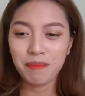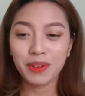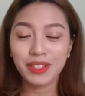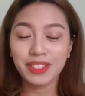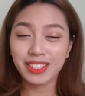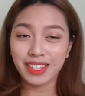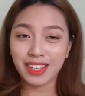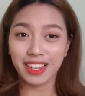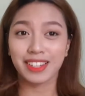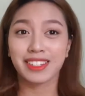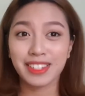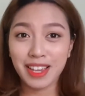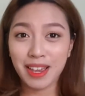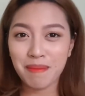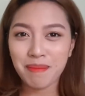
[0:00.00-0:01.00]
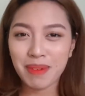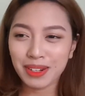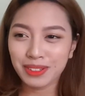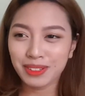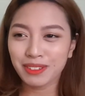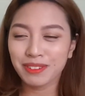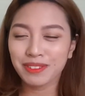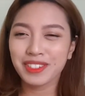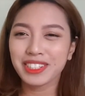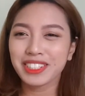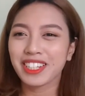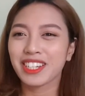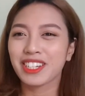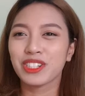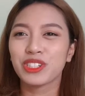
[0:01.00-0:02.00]
MONSTA X came back to the front
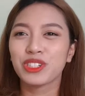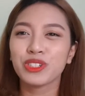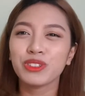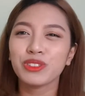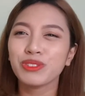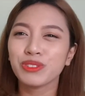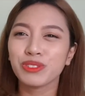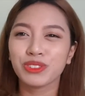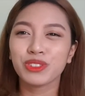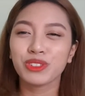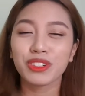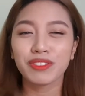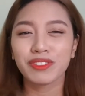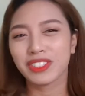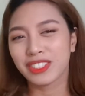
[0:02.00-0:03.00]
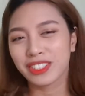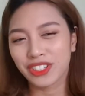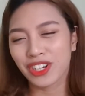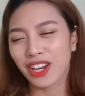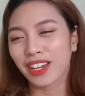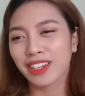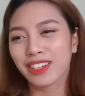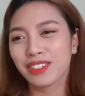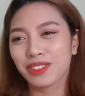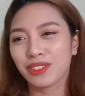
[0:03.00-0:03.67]
and Shonu took off his jacket,